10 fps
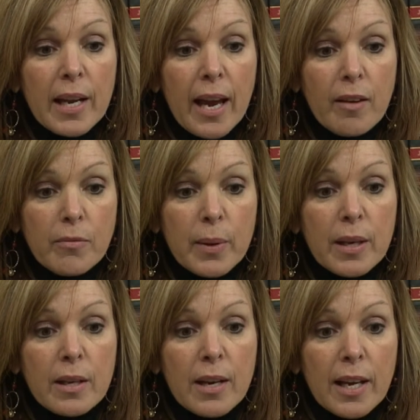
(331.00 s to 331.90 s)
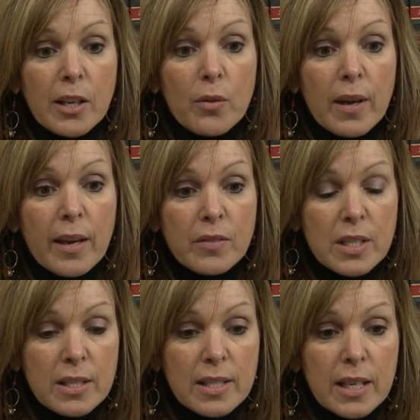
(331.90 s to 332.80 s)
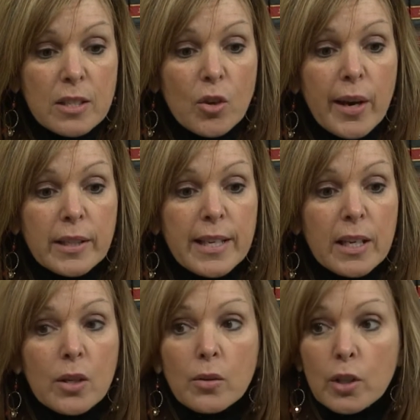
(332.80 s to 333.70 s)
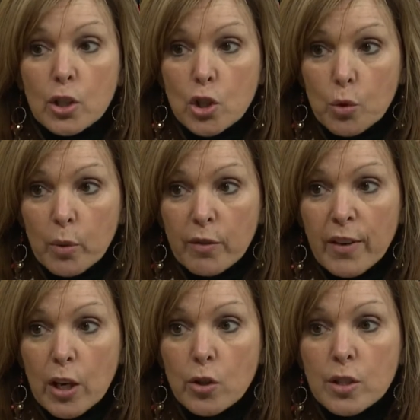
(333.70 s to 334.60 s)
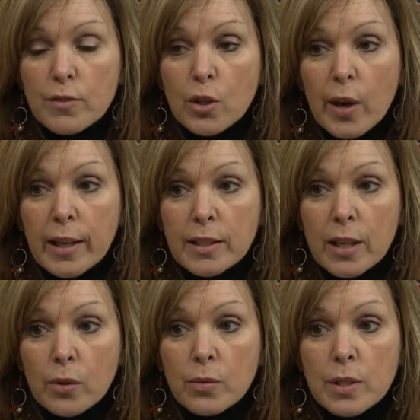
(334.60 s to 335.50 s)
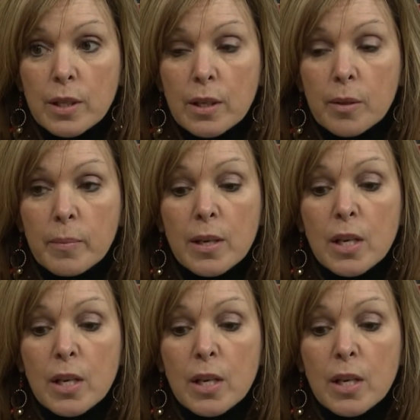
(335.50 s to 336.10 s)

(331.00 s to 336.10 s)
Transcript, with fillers: have been. Mm. I know the FTC's cracked down. The Consumer Affairs has cracked down on some.